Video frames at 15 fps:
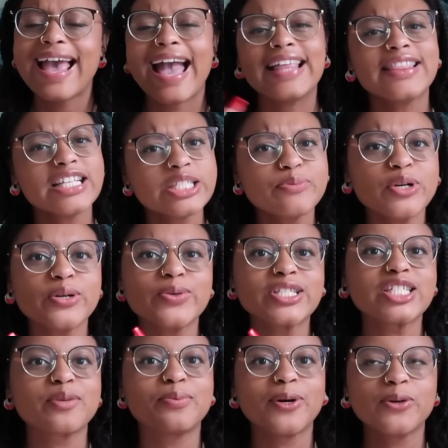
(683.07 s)
And this book
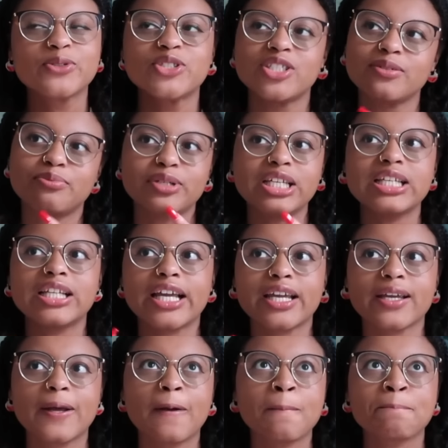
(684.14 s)
was supposed to be
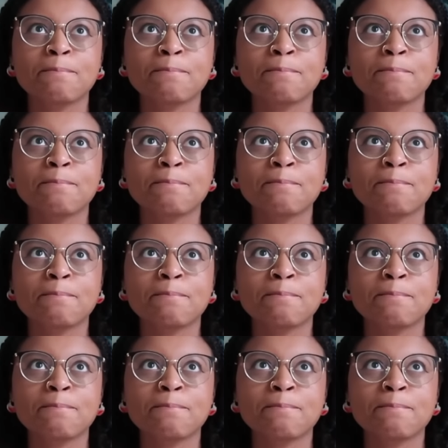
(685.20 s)
like